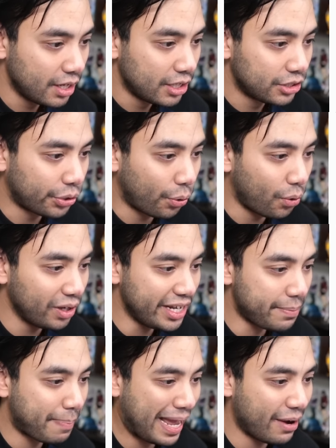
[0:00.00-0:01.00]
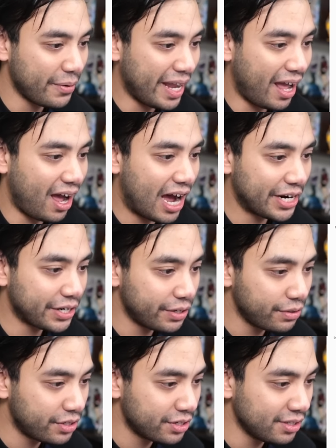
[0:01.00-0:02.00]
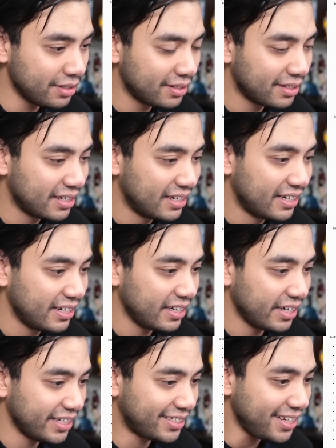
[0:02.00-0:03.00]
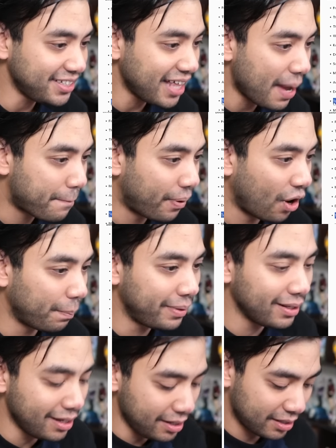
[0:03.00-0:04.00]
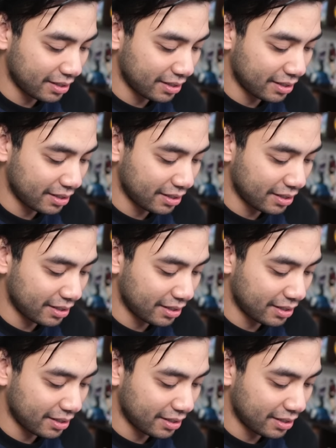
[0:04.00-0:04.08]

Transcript: Toilet Bound Hanako-kun? Is this that popular?